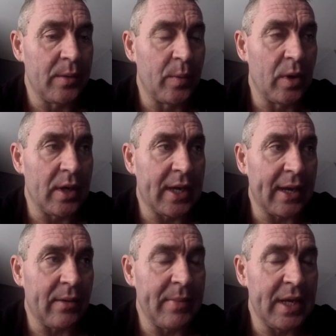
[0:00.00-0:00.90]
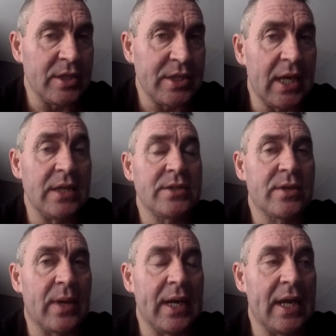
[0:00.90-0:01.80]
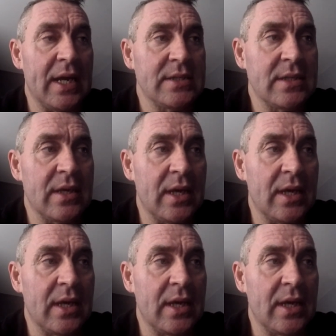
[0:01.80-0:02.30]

workout. Made a change. Quite nice.